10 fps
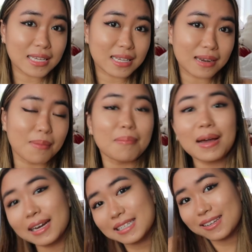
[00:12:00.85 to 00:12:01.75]
you guys in
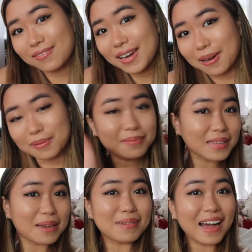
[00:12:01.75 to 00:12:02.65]
my next video.
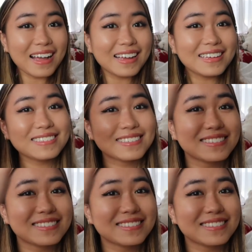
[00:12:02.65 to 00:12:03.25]
Bye!